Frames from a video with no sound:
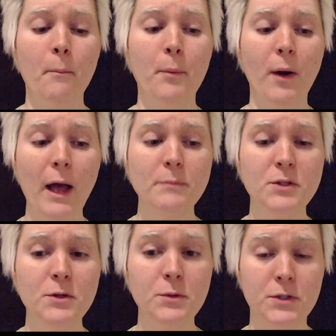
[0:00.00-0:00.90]
perhaps
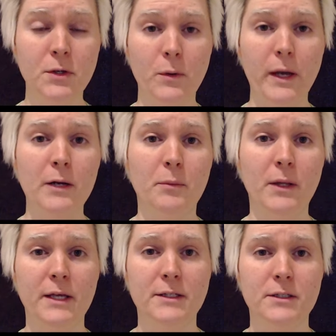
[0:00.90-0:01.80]
do so in a
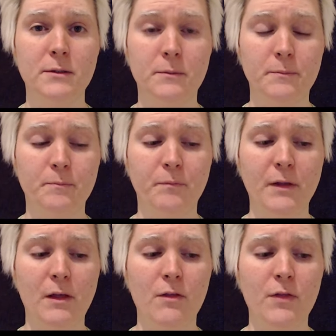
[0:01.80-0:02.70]
place
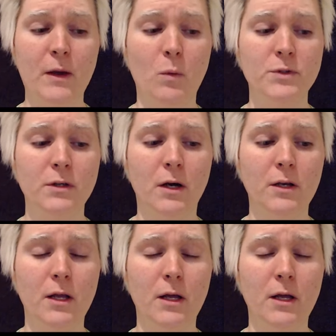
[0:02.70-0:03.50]
that was not